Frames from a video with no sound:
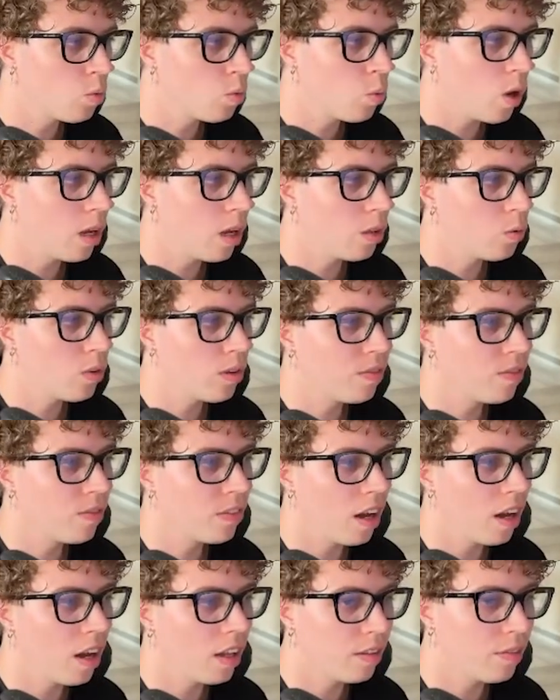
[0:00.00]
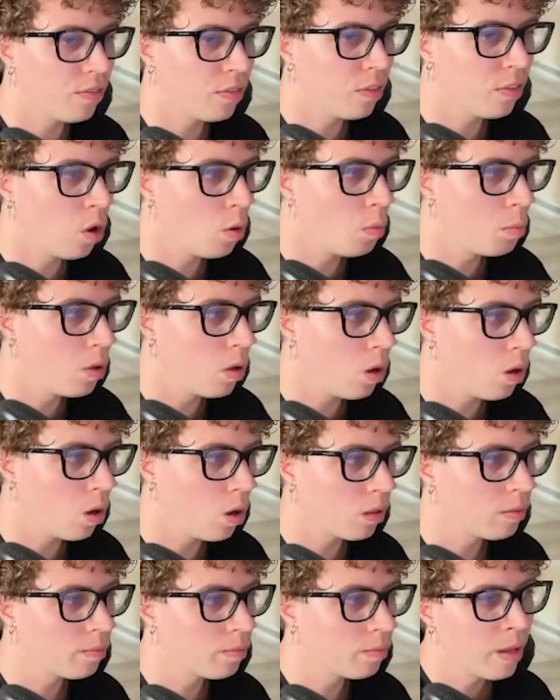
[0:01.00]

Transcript: one we've got the flow block,